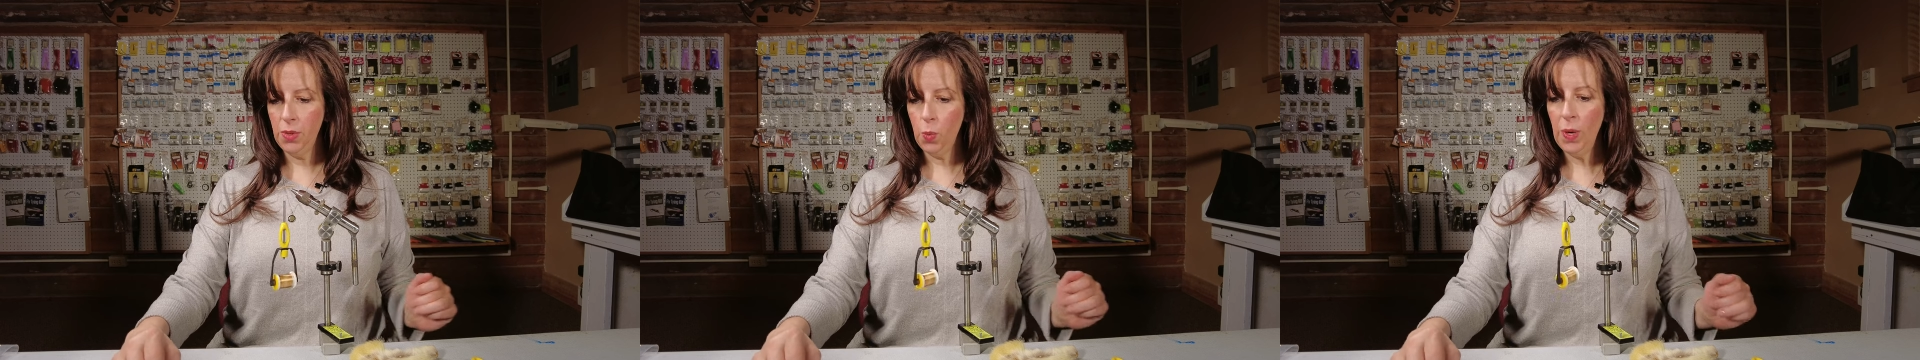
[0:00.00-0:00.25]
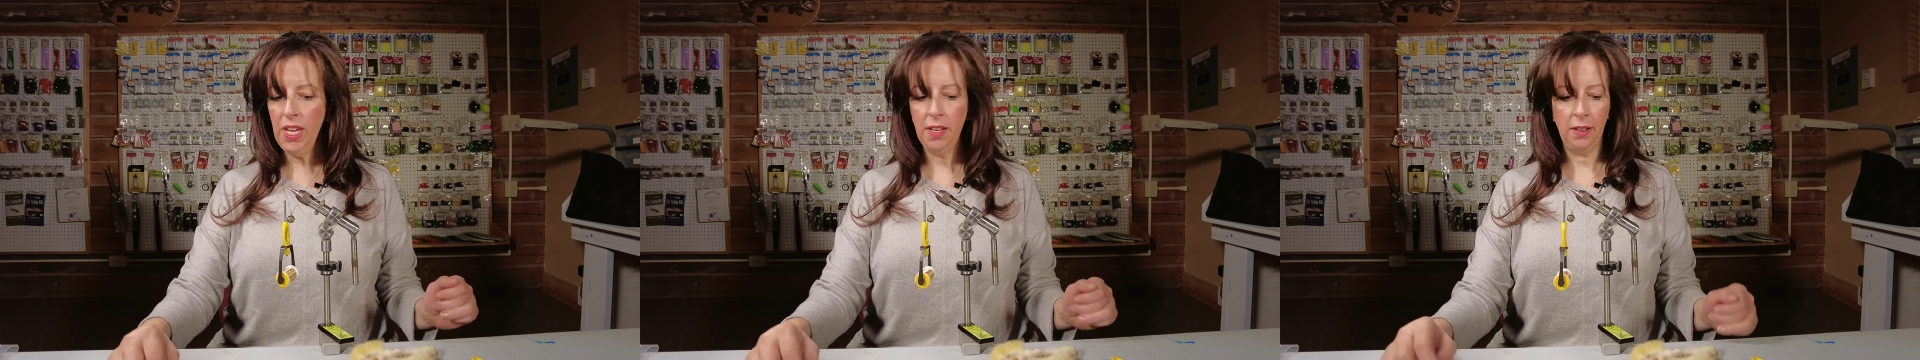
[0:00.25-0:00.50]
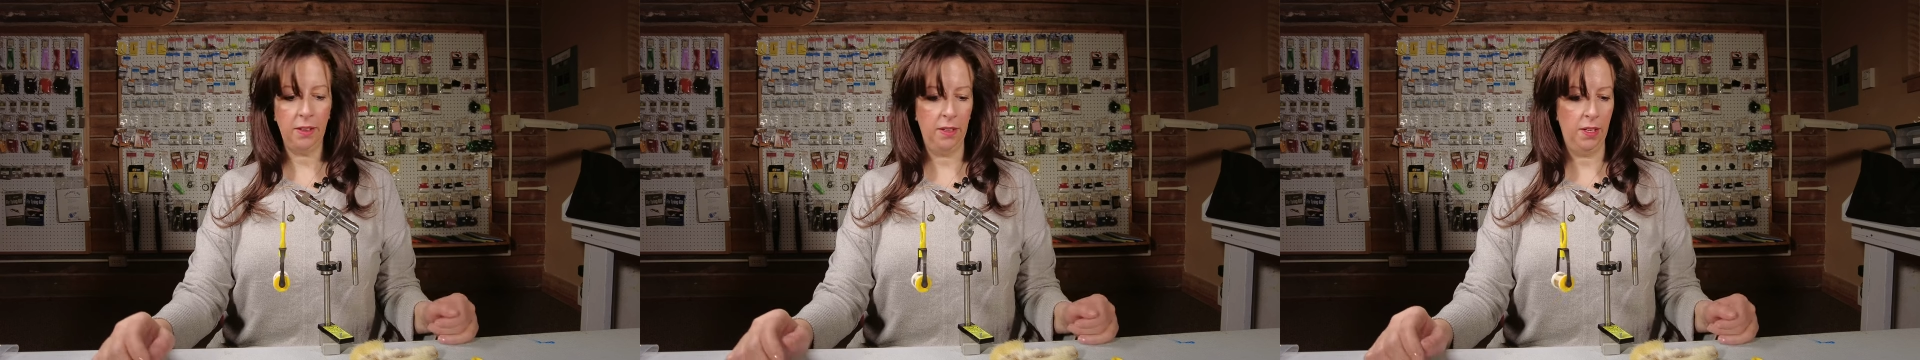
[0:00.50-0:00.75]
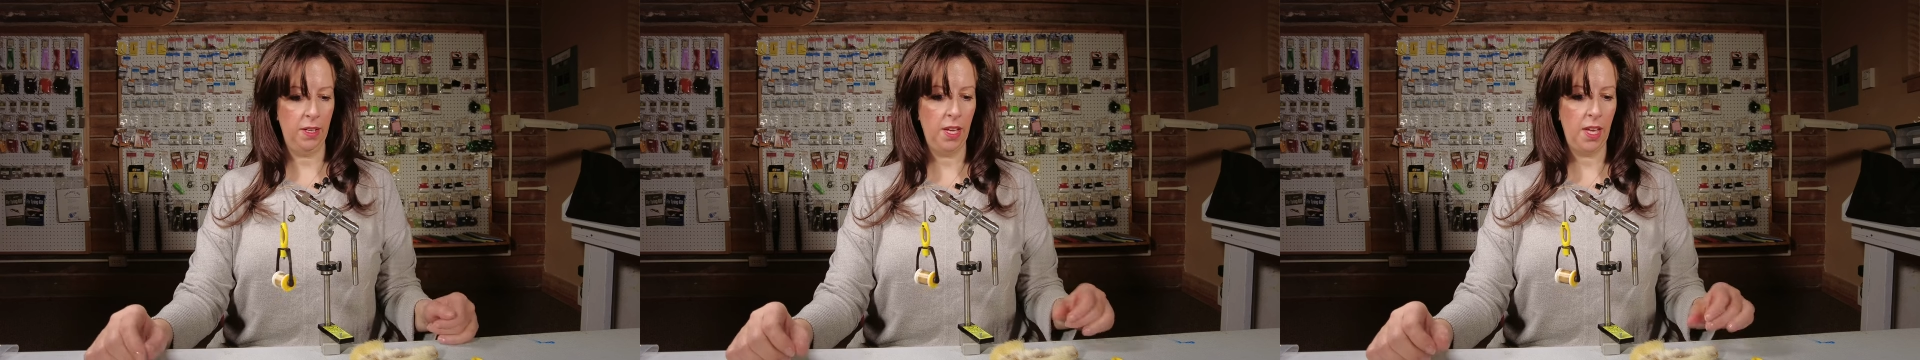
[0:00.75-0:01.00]
the wing.
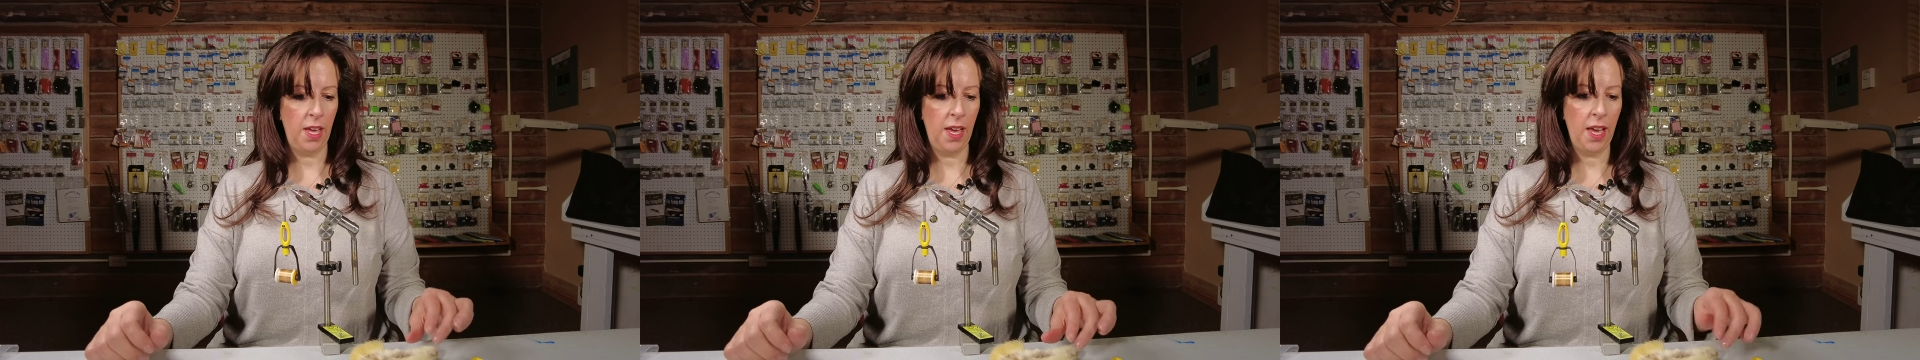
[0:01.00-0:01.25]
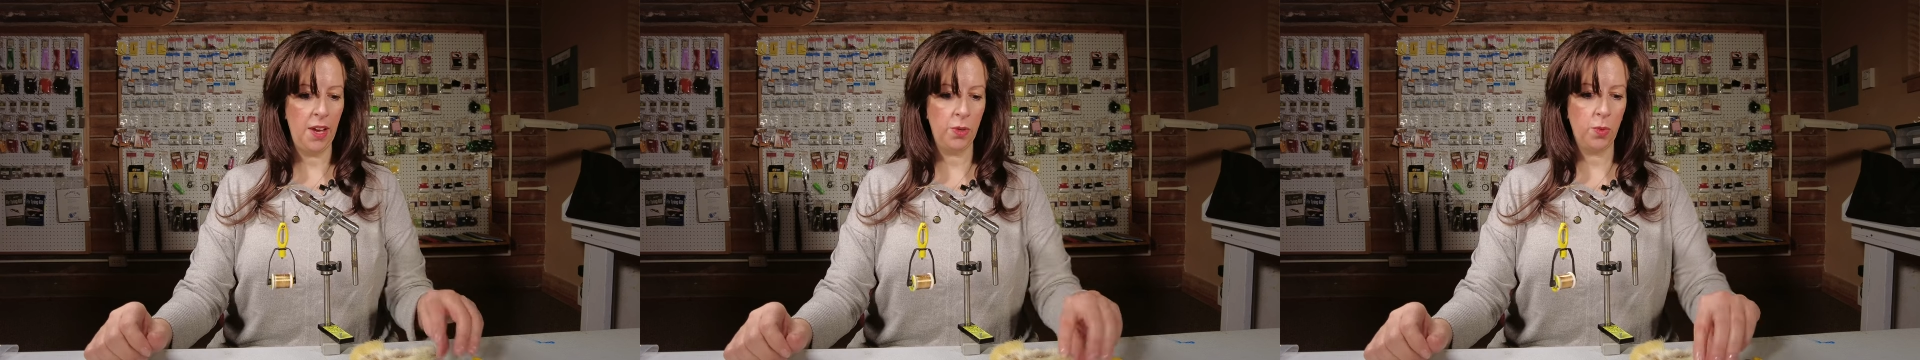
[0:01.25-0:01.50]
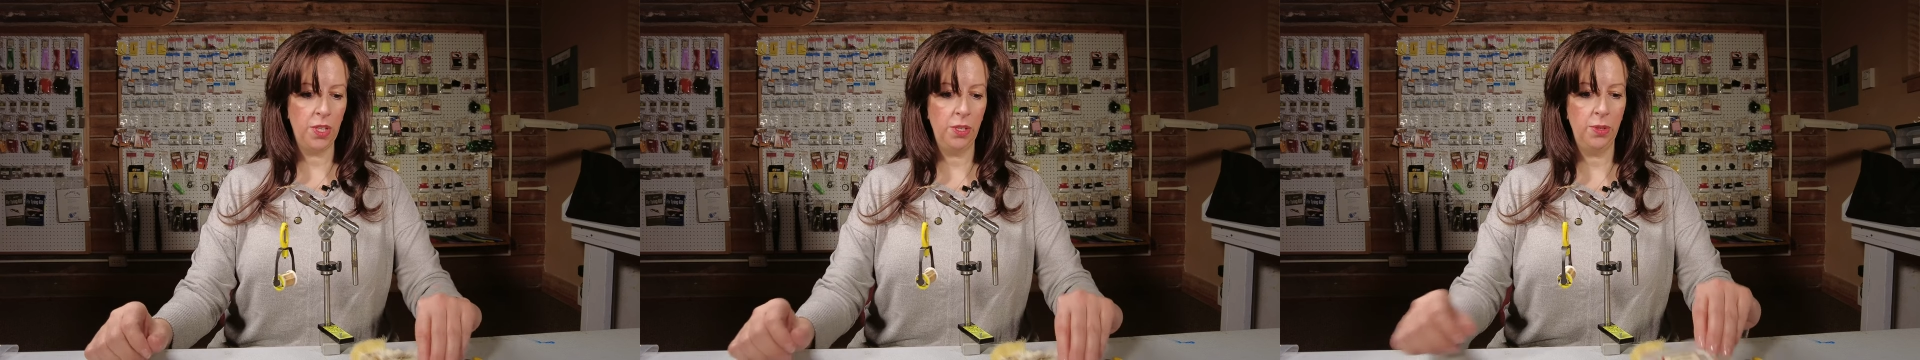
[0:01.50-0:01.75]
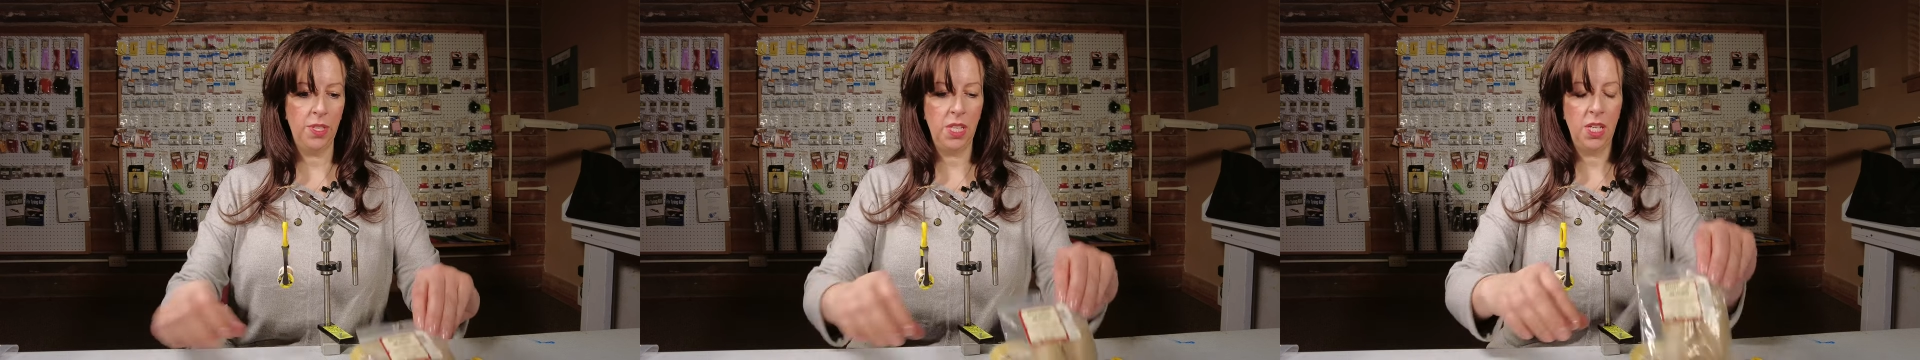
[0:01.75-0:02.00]
And we're
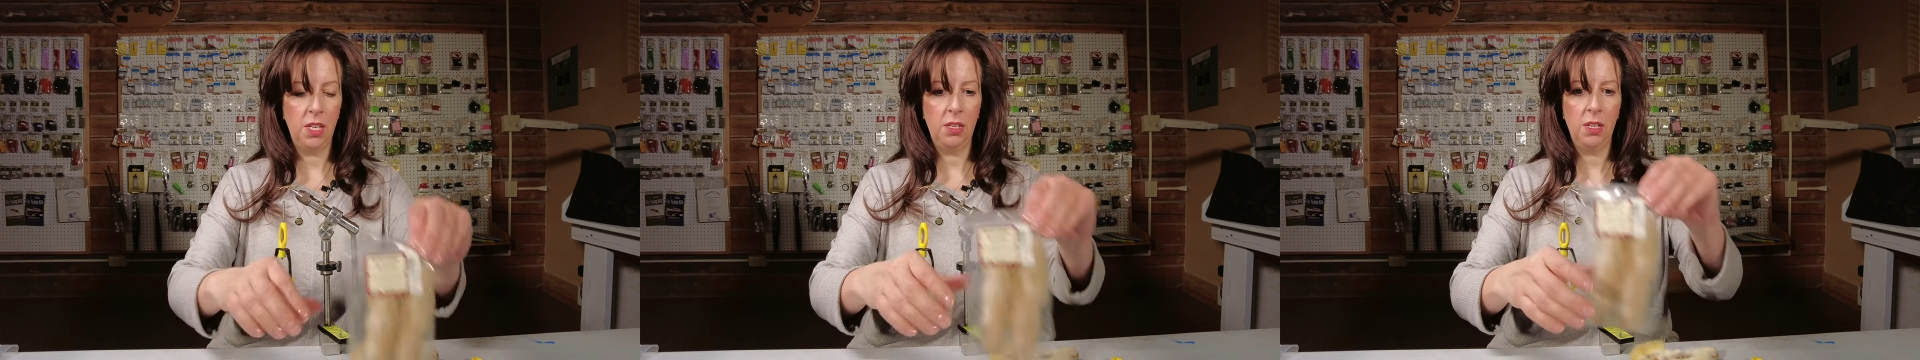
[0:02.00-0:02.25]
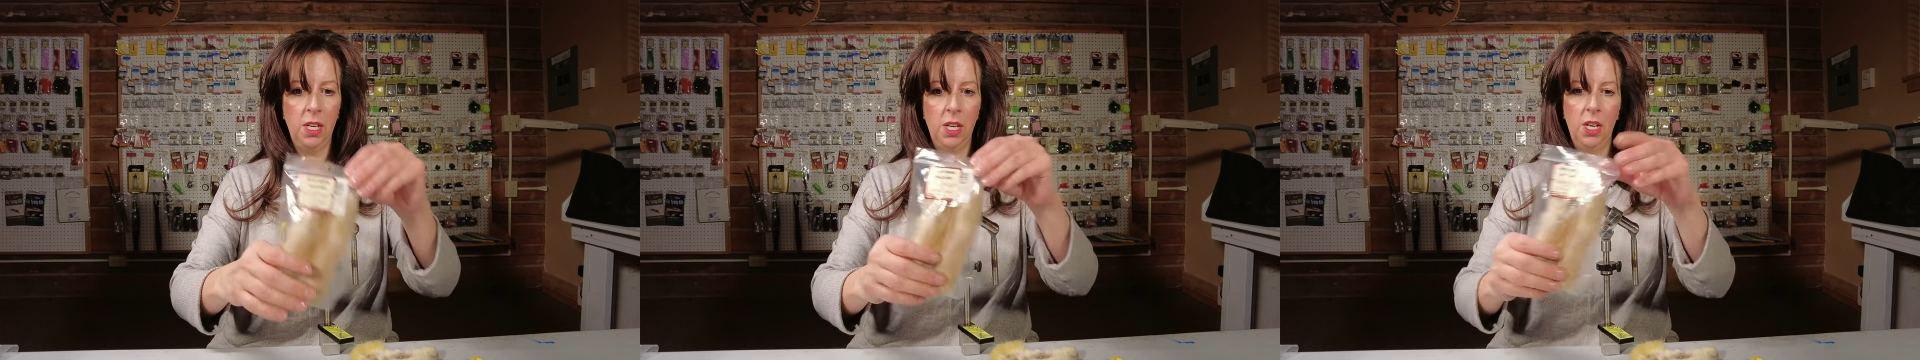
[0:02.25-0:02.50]
using